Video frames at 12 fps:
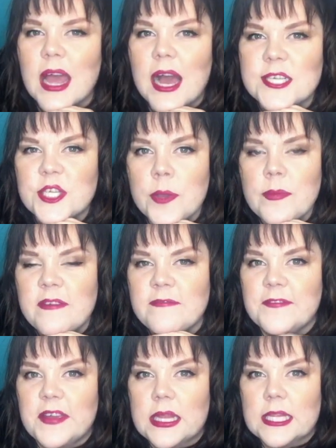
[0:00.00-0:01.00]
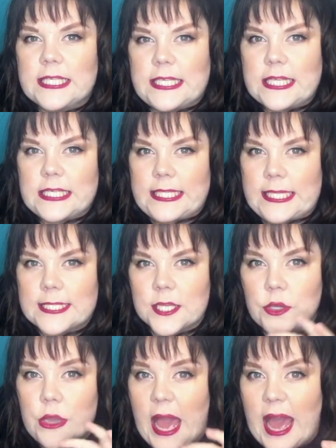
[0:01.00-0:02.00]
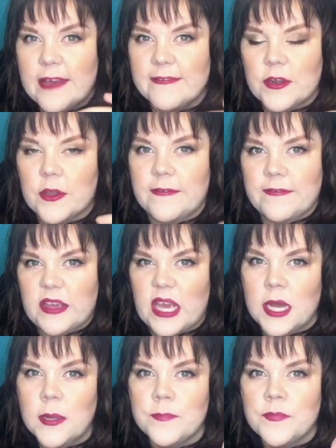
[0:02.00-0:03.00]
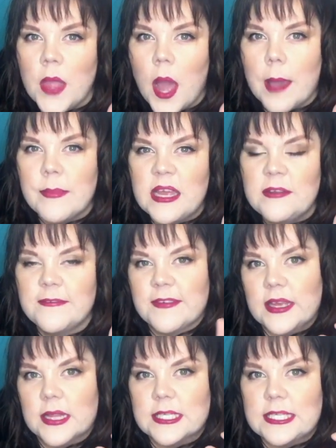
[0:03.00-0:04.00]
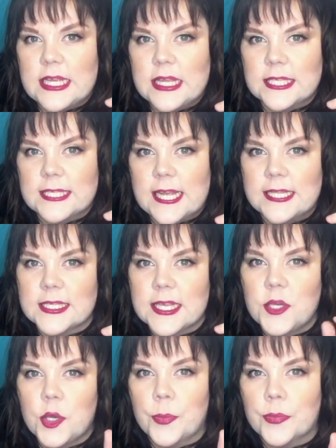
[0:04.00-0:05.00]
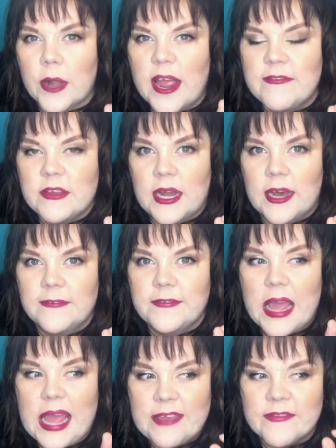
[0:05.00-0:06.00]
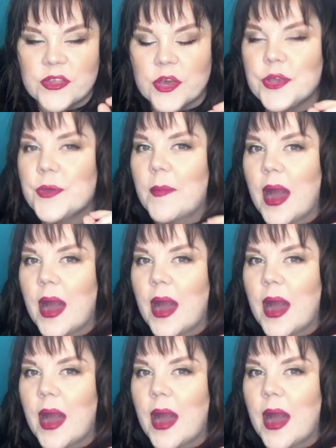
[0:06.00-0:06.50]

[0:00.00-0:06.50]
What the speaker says: I don't mean fearless in the sense that you have no fear. I mean fearless in the sense that you're brave enough, even though you